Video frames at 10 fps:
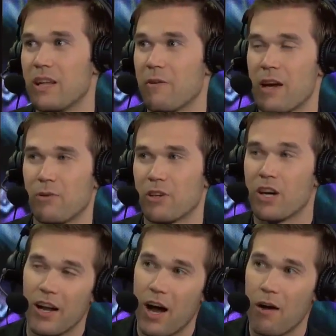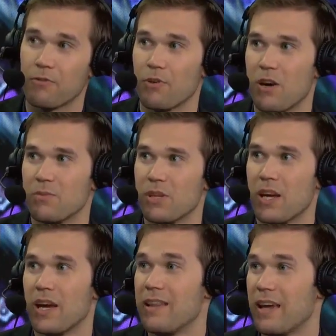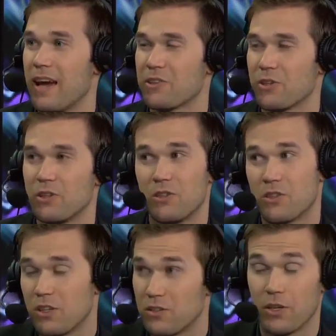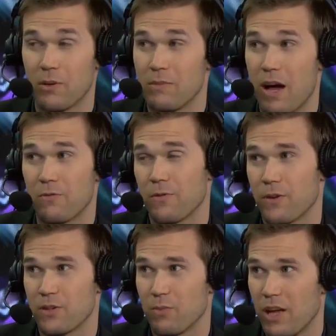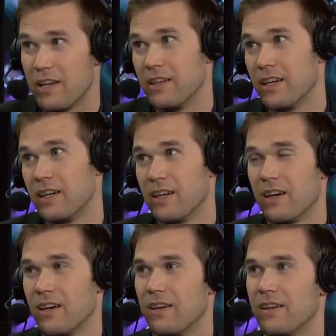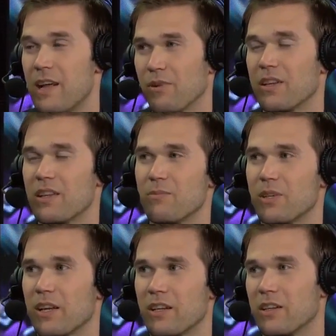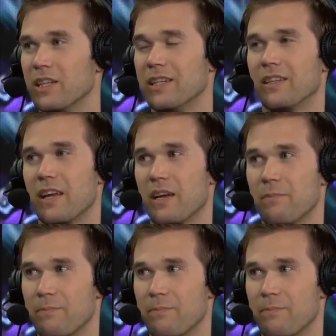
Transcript: They were able to cut off Crumbs, and they actually took him down for first blood, enabling them to get a good lead in the game.